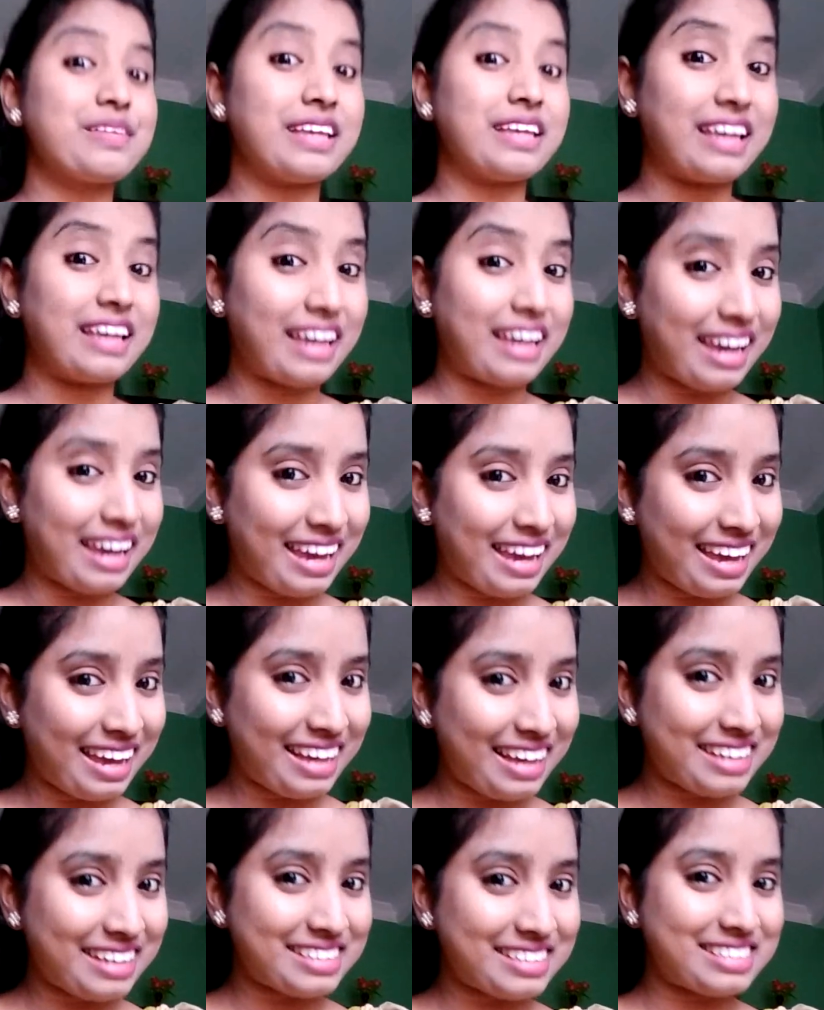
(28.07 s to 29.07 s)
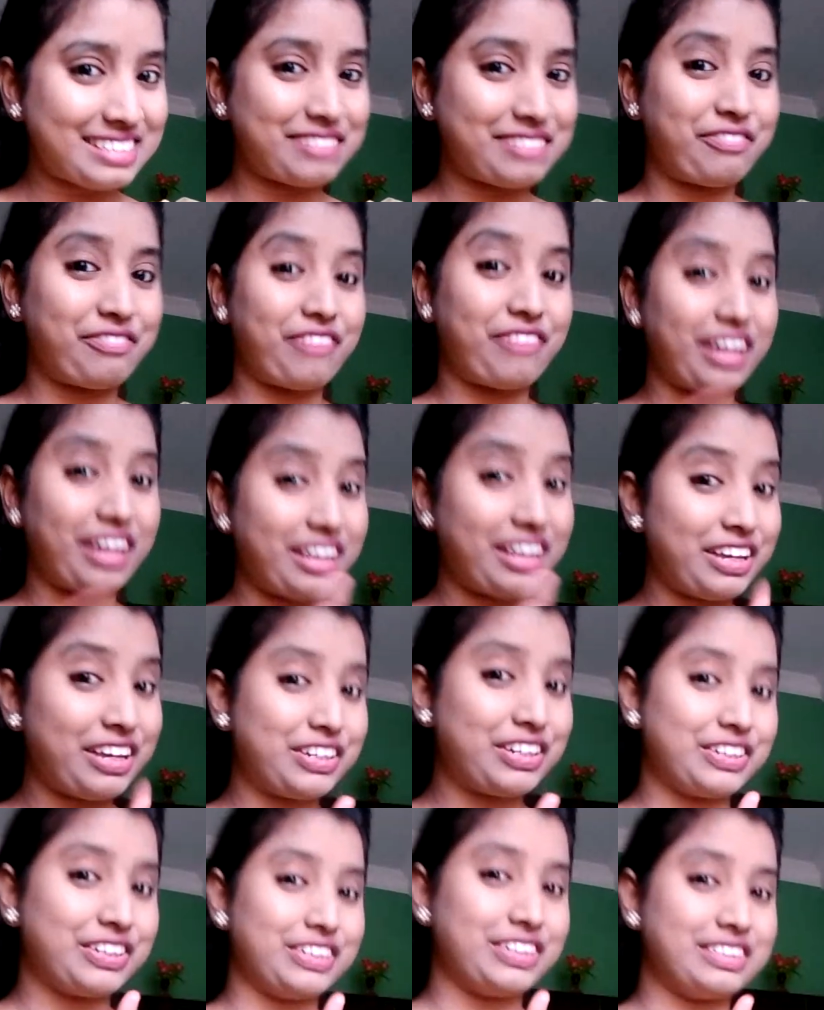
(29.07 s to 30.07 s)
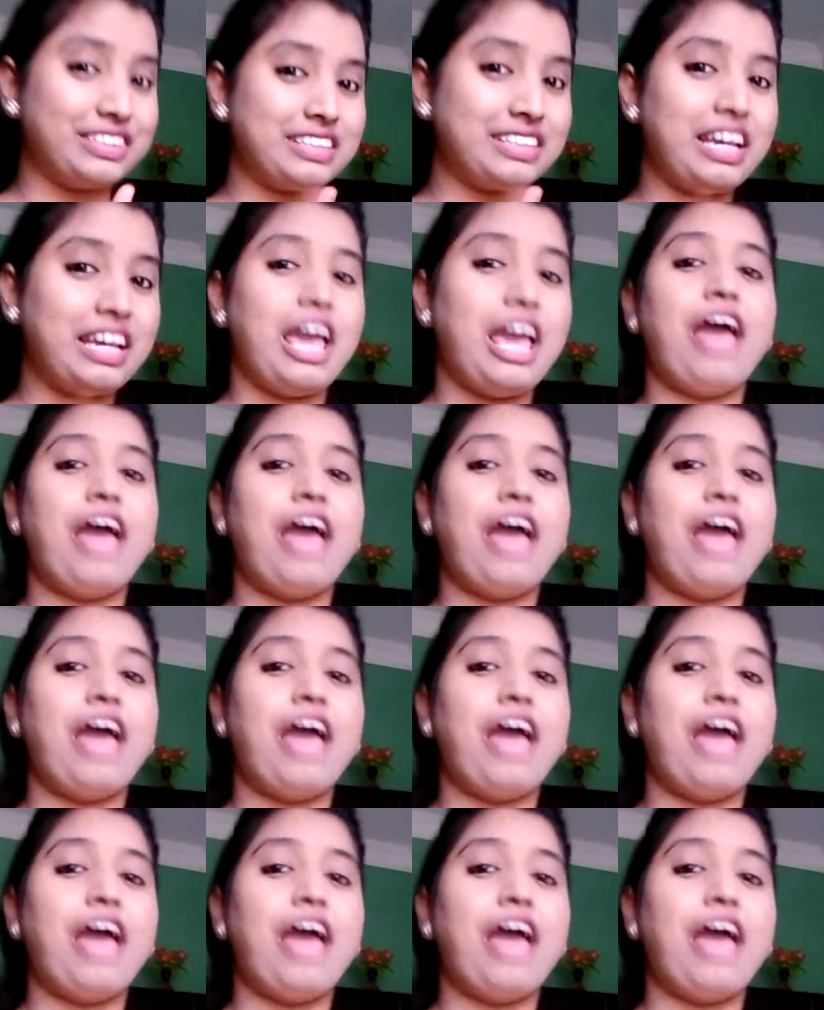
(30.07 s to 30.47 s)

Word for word: Yes, very good